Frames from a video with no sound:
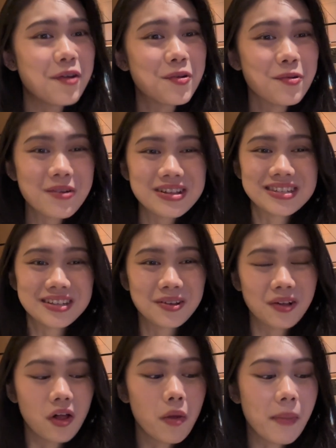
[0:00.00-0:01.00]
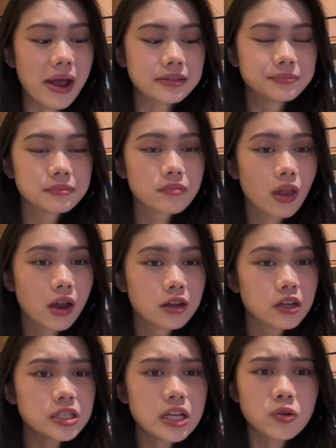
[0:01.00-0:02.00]
I don't know what it's called, but
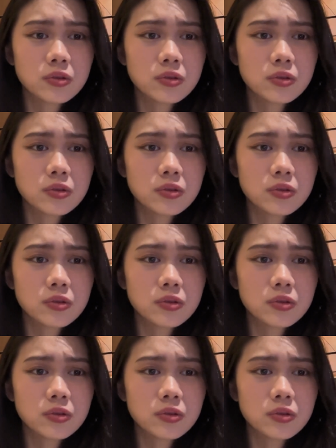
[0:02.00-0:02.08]
because I